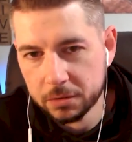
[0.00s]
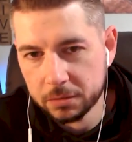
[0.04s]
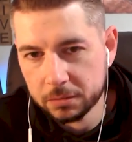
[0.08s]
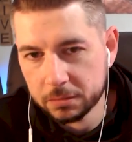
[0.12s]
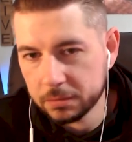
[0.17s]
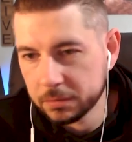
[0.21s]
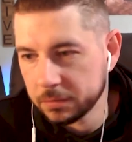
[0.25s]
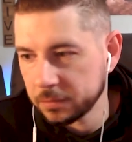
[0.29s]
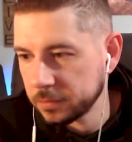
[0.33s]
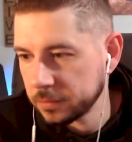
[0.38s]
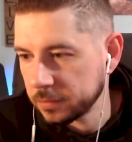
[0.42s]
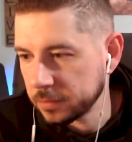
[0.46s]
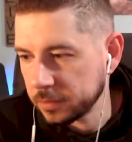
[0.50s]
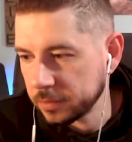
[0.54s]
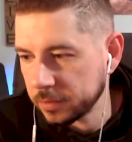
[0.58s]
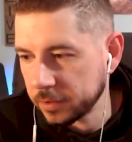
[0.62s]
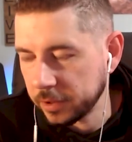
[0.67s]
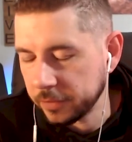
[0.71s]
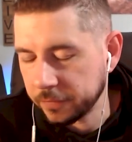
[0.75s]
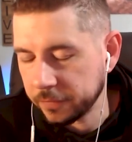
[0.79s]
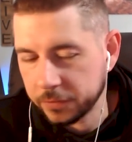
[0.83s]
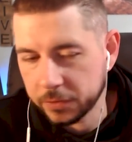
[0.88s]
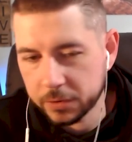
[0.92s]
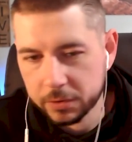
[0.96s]
So
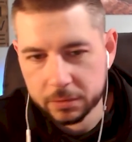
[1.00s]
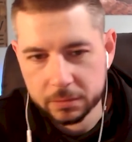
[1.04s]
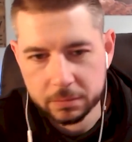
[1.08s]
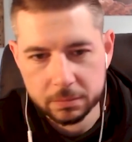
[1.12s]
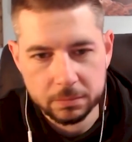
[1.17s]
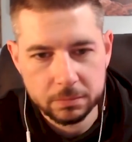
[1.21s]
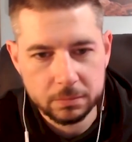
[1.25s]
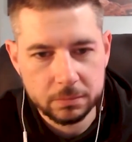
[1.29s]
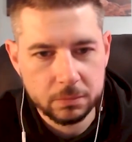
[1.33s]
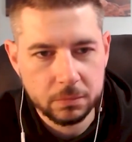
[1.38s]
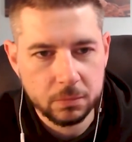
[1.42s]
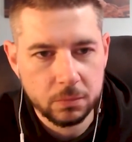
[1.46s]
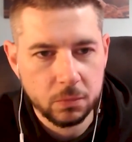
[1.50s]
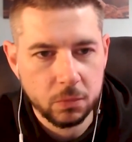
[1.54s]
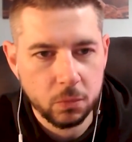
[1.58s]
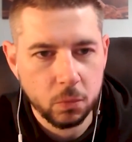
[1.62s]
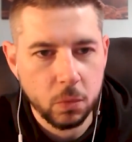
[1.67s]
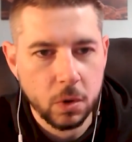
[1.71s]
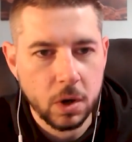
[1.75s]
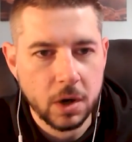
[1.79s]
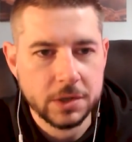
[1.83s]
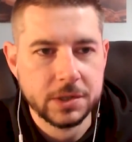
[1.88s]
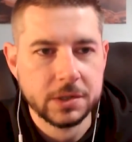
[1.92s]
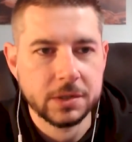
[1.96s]
if you're
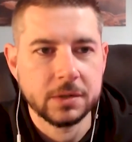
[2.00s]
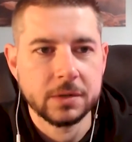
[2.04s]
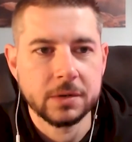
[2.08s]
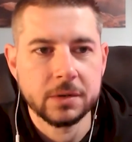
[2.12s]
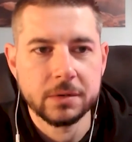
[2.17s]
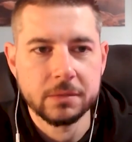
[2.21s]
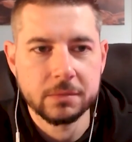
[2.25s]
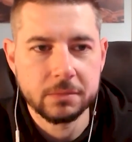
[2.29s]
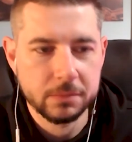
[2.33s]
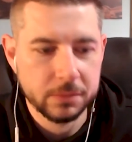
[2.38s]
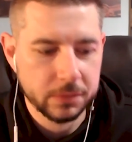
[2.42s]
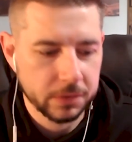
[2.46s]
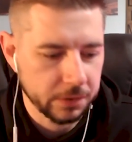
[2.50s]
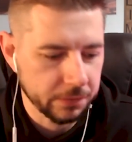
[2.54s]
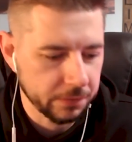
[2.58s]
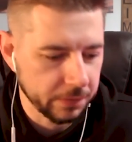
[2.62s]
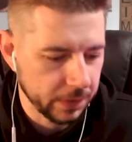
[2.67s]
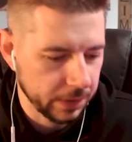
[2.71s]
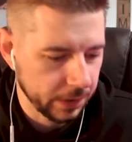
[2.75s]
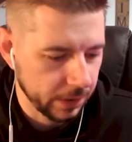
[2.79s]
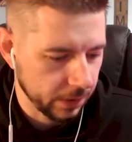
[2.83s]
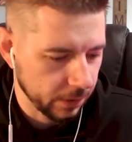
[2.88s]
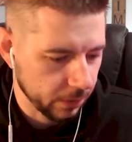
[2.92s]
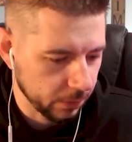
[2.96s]
watching the
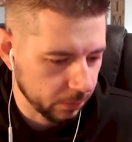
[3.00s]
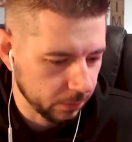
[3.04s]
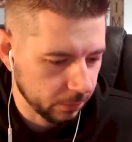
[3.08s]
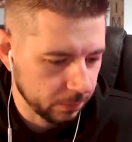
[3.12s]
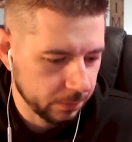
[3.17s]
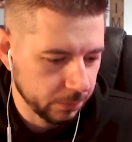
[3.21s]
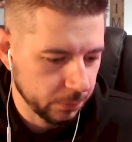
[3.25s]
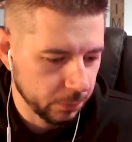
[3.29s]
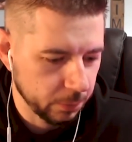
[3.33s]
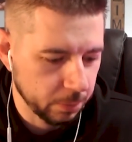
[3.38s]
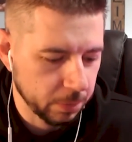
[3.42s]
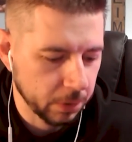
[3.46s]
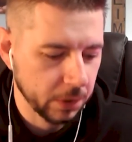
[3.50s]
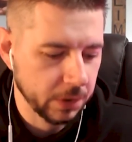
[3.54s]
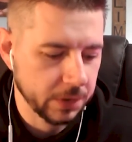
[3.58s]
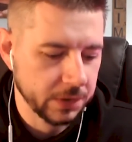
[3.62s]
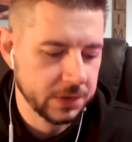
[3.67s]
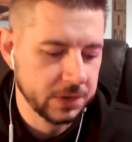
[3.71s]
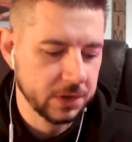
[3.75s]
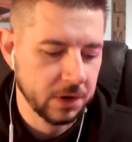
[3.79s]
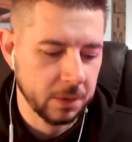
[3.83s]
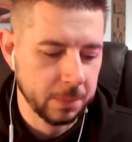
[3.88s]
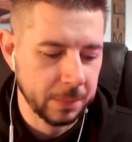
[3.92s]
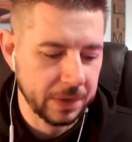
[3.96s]
video, you
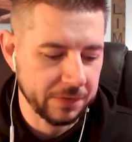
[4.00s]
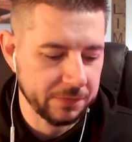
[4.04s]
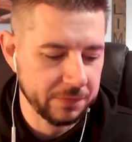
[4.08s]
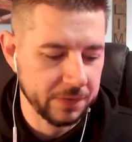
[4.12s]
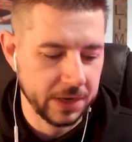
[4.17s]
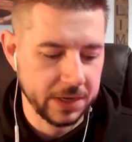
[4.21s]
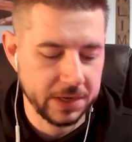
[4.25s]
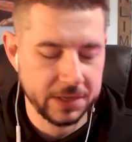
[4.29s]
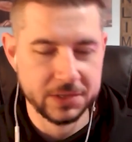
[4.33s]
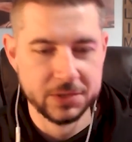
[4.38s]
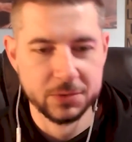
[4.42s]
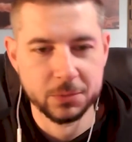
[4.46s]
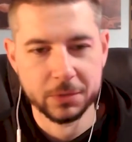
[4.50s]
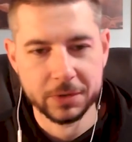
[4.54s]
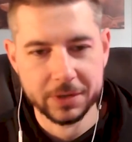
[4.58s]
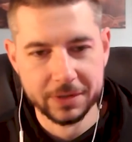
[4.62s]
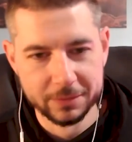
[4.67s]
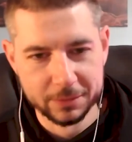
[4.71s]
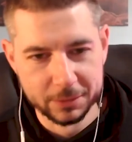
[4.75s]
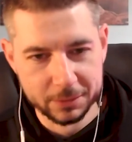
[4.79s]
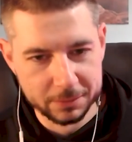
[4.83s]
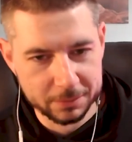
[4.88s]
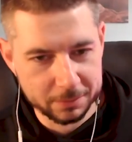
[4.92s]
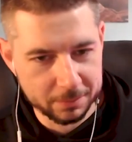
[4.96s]
probably saw my face
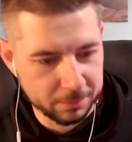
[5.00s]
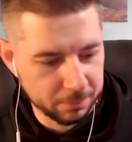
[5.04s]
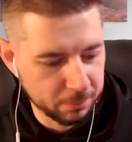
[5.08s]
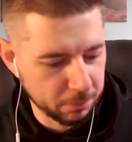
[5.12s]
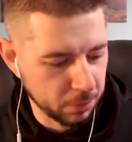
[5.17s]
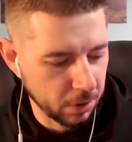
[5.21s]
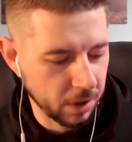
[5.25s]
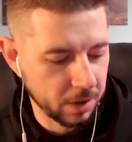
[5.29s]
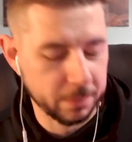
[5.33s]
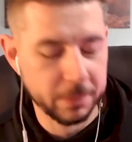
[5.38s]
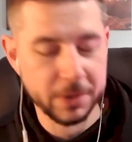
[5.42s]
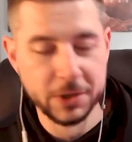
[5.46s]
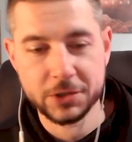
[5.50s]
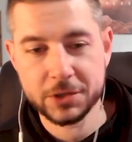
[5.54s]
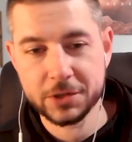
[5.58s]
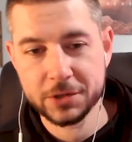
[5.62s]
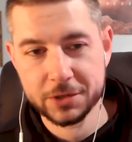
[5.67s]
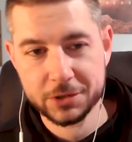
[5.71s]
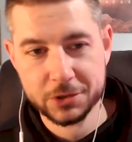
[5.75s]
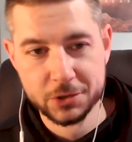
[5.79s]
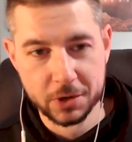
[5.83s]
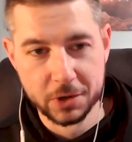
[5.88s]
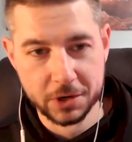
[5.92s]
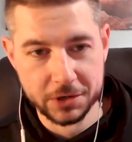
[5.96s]
whenever Brock
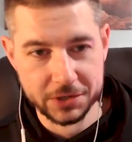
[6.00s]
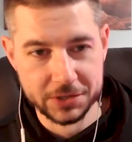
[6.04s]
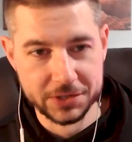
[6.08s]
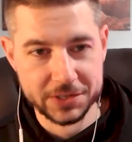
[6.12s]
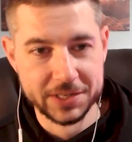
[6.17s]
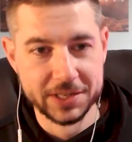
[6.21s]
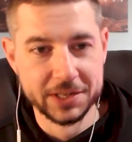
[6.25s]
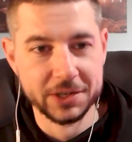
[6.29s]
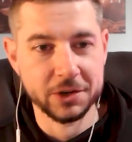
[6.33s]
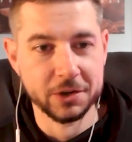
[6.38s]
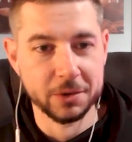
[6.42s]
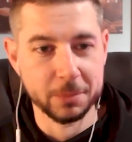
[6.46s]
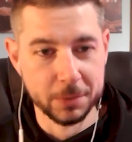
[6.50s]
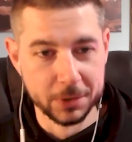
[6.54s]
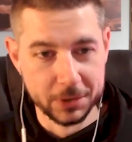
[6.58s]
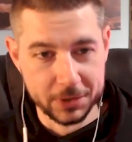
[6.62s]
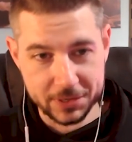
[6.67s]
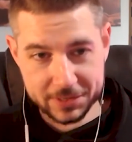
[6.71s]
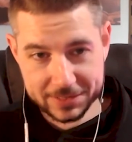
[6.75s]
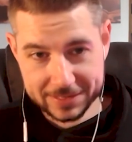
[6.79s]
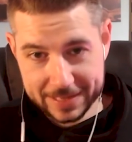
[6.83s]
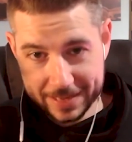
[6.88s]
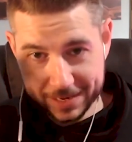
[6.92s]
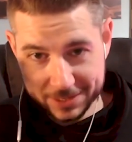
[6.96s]
mentioned The Strangest Secret,
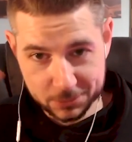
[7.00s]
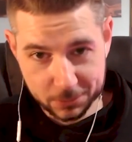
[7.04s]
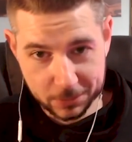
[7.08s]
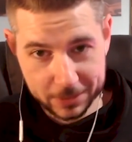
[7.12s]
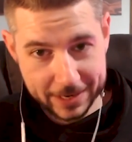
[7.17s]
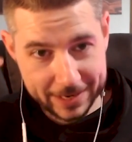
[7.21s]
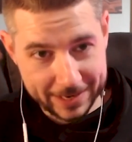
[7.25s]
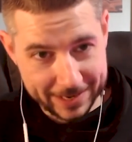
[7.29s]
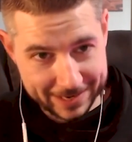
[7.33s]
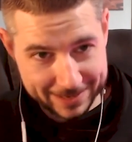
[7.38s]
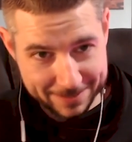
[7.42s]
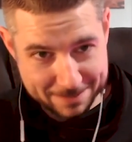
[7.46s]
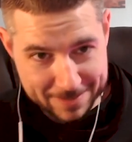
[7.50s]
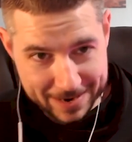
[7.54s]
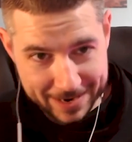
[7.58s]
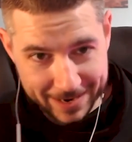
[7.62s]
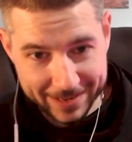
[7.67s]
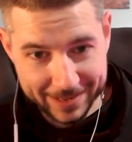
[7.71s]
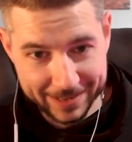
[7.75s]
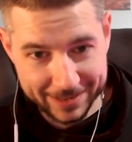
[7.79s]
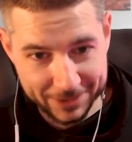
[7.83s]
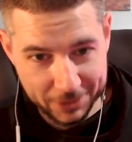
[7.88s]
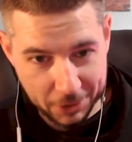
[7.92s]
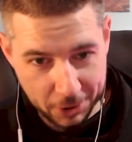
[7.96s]
because that's what I had in
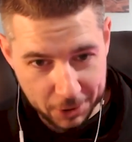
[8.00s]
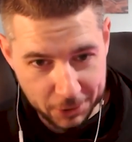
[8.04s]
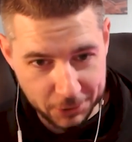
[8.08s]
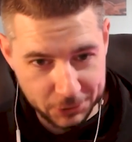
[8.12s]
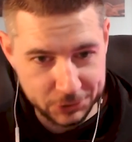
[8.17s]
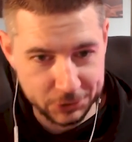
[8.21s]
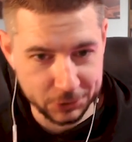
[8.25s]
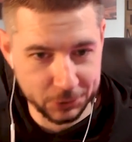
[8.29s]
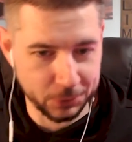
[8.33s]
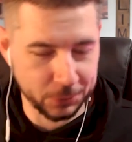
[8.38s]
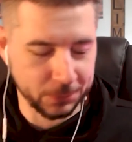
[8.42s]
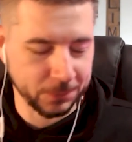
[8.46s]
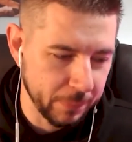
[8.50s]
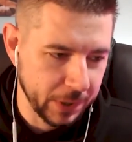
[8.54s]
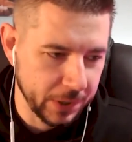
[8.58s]
my head also,